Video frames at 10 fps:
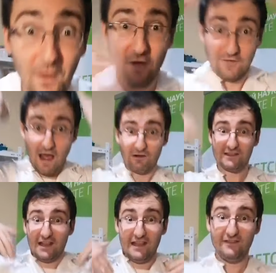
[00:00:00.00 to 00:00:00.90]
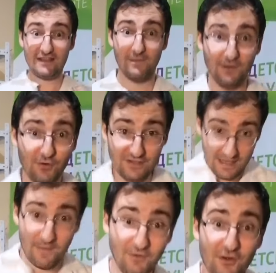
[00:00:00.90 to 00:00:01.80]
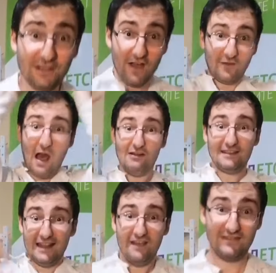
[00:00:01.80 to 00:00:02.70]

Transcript: Flowers, leaves, stem and roots. Flowers,